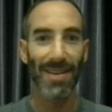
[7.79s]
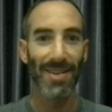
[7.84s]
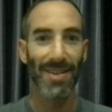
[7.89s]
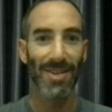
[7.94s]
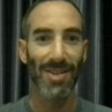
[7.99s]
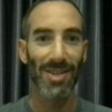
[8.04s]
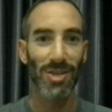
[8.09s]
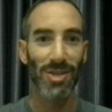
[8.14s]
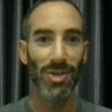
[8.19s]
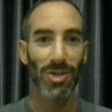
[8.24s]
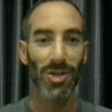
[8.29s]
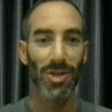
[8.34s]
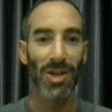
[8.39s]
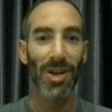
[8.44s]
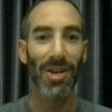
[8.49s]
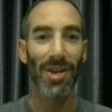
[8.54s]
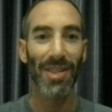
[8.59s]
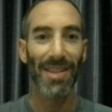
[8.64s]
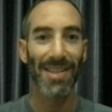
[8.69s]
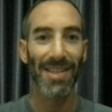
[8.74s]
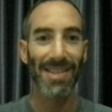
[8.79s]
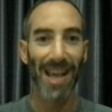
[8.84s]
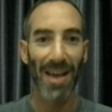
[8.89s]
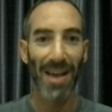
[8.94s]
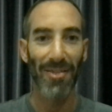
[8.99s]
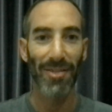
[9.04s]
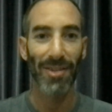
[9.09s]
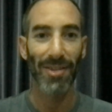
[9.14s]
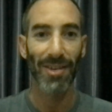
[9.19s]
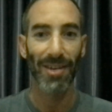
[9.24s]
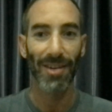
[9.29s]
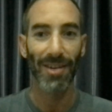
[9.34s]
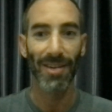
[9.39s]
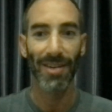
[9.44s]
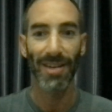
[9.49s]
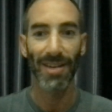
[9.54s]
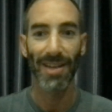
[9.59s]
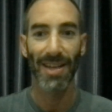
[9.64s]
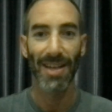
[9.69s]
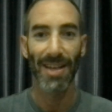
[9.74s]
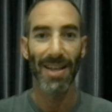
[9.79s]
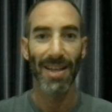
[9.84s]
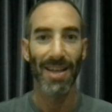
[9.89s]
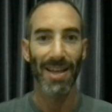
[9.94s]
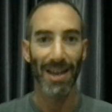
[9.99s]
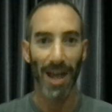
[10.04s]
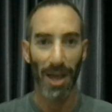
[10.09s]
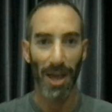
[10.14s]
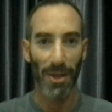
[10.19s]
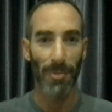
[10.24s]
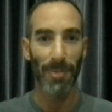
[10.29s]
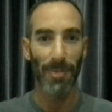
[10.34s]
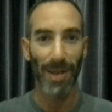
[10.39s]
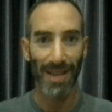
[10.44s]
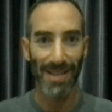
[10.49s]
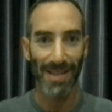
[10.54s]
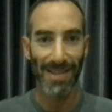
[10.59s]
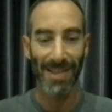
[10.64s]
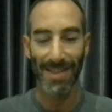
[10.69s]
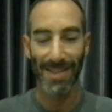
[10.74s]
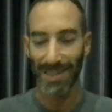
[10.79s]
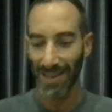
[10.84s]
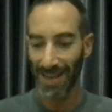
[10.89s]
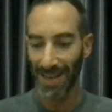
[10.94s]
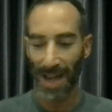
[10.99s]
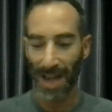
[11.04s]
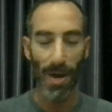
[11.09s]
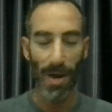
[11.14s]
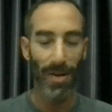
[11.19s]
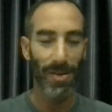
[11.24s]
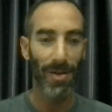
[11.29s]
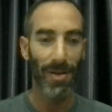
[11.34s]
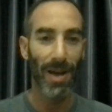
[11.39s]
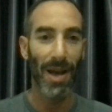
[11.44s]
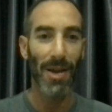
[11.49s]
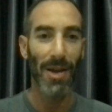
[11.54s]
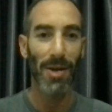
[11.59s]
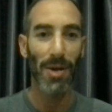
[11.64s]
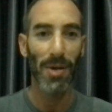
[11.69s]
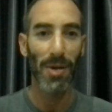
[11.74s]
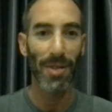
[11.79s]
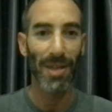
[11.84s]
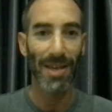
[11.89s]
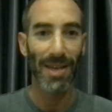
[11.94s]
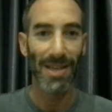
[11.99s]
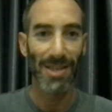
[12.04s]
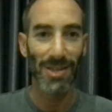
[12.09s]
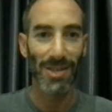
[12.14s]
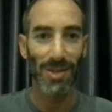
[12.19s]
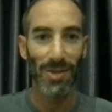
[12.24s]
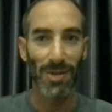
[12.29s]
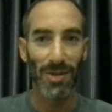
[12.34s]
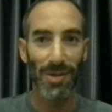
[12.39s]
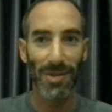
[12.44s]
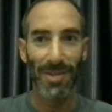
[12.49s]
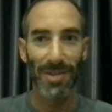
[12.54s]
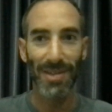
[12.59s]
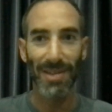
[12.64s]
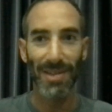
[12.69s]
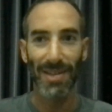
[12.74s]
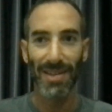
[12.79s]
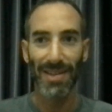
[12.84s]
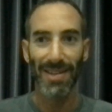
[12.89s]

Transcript: just share this after in other places, and now I know that it's good.